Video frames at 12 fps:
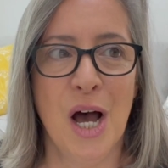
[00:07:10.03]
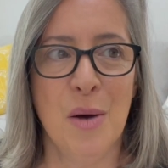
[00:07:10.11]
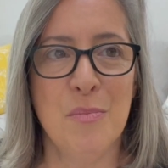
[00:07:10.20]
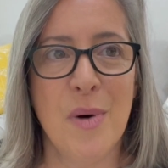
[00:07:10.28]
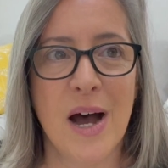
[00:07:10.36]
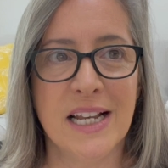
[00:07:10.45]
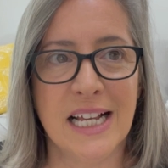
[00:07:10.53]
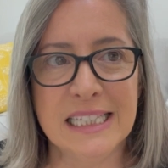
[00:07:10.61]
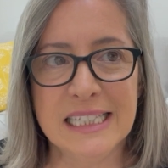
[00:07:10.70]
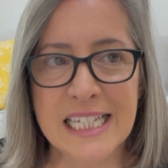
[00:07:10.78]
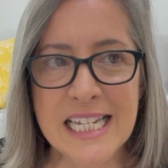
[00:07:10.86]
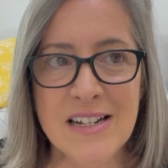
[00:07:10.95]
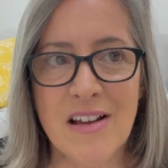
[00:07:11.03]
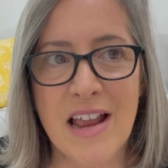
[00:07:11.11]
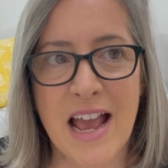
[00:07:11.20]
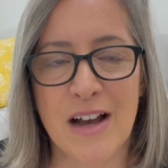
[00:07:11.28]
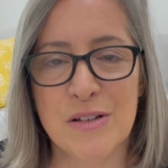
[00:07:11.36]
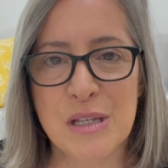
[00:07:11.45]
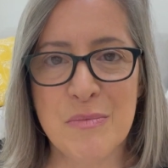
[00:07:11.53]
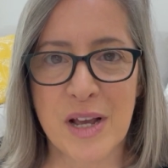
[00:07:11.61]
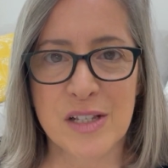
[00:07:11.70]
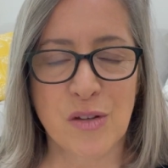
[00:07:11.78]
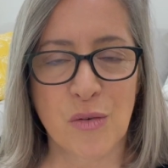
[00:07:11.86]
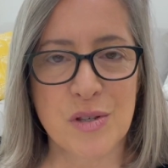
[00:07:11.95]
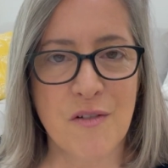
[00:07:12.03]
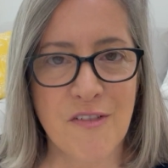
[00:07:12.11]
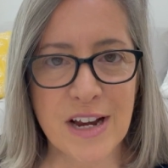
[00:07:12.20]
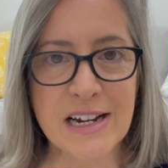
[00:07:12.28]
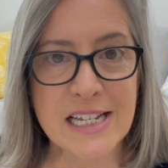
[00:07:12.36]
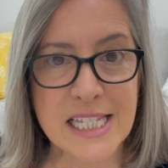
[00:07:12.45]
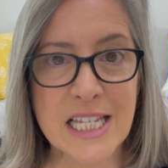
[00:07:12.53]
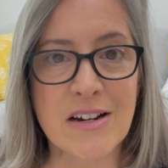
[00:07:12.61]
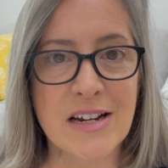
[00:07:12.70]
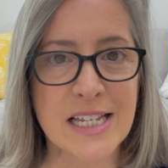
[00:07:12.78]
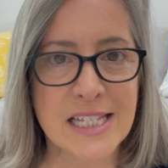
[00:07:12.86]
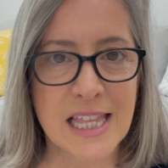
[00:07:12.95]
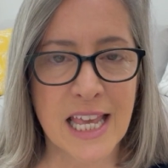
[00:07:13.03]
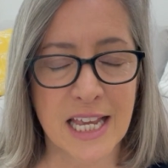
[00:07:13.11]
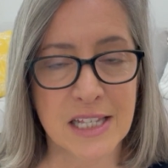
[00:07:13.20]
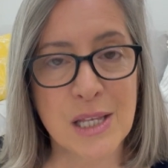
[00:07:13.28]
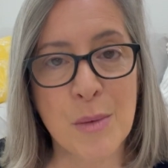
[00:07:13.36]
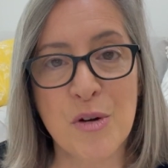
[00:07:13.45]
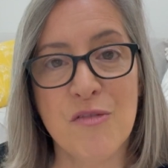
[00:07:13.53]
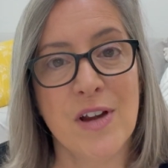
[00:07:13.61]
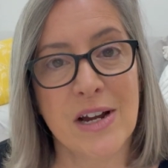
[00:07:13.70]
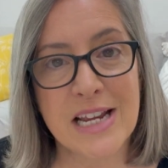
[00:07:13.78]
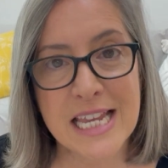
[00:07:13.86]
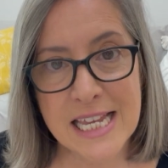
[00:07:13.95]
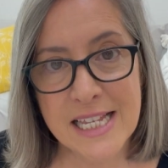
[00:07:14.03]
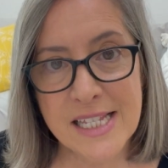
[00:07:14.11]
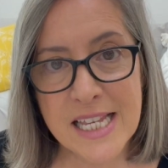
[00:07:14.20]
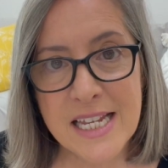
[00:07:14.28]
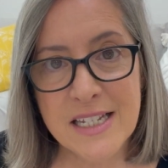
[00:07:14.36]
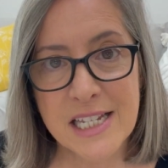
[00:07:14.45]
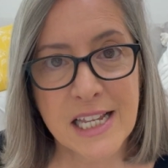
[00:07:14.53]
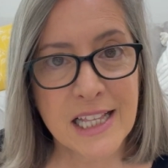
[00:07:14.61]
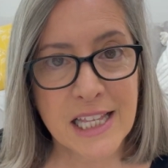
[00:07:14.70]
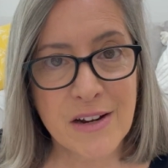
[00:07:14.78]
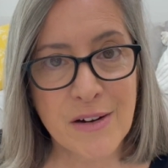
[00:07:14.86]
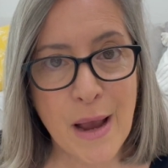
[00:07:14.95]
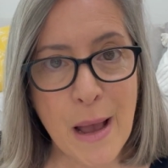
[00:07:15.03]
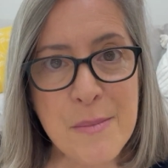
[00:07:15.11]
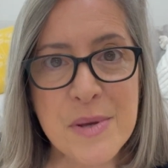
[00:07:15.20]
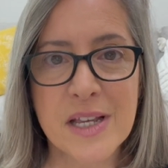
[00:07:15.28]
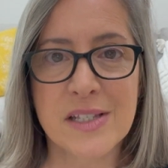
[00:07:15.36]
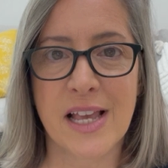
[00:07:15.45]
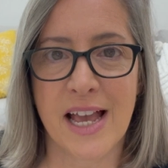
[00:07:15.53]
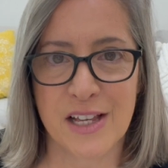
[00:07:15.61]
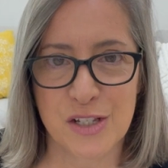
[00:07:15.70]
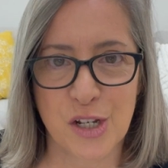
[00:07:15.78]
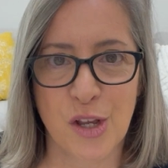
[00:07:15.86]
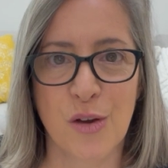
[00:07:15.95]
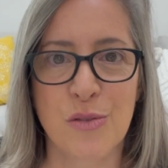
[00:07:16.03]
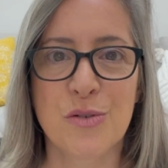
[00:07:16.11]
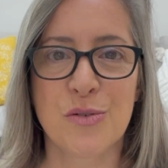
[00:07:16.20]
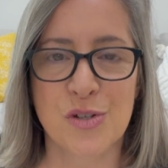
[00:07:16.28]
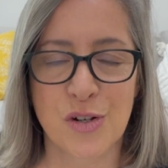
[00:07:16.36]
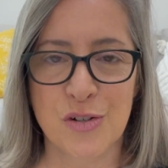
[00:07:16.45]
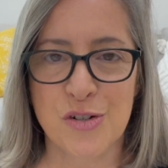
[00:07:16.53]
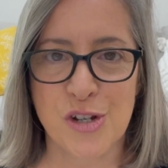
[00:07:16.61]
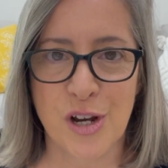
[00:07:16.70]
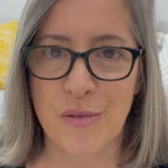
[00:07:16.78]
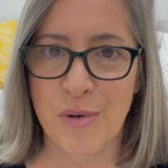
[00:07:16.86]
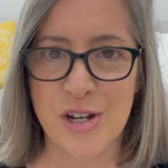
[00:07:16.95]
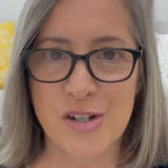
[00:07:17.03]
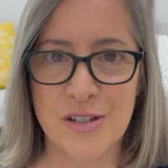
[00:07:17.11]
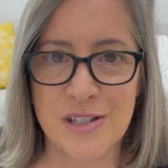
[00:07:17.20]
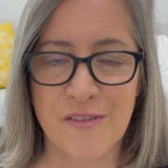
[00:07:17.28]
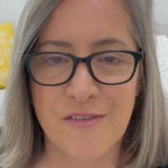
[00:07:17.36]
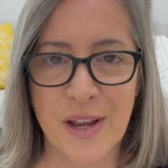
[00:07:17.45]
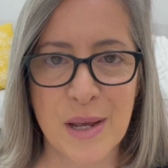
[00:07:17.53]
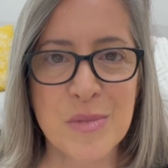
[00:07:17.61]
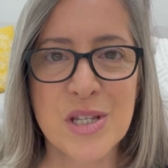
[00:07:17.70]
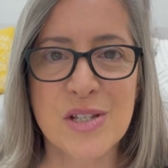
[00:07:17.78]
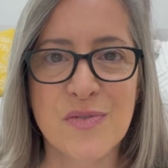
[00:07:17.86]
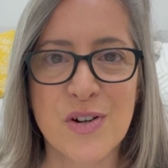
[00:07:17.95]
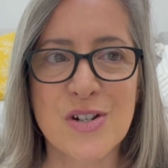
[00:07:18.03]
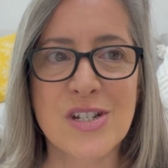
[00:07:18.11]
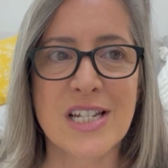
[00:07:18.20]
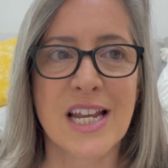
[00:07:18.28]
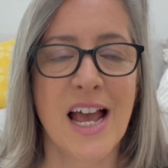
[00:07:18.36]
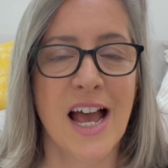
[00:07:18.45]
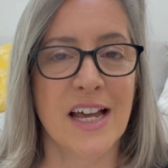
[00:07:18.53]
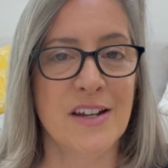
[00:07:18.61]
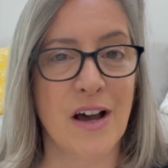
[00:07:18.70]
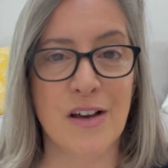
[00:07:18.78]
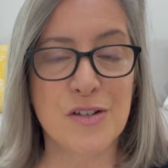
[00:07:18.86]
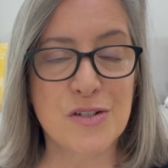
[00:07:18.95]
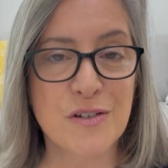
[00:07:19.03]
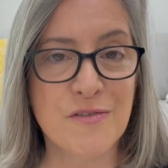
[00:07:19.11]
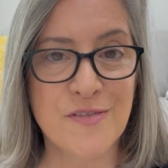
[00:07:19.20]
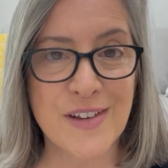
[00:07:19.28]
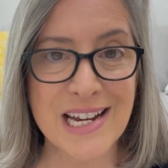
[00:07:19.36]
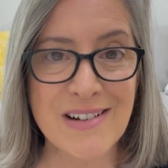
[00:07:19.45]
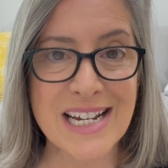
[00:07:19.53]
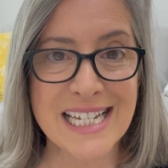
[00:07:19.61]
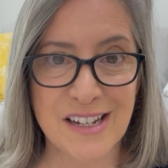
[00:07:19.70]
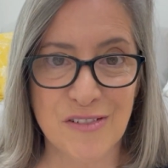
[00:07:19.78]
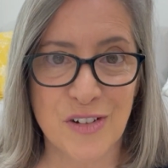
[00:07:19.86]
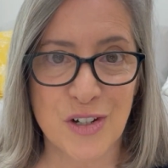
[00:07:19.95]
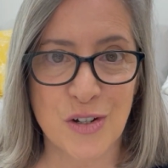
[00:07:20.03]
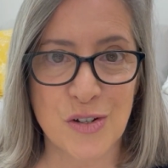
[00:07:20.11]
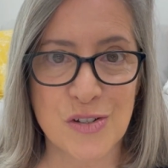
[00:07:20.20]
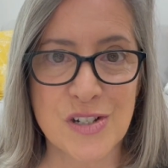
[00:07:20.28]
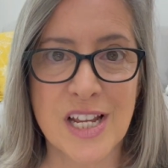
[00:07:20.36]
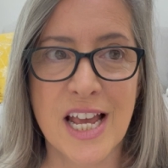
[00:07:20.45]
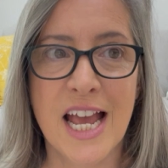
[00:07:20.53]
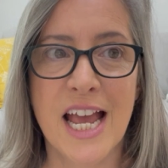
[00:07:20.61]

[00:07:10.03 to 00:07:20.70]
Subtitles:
But a lien on a house in Mexico is a very serious thing. Some are very easy to clear up because it has to go through certain generations of families first, and others are very difficult.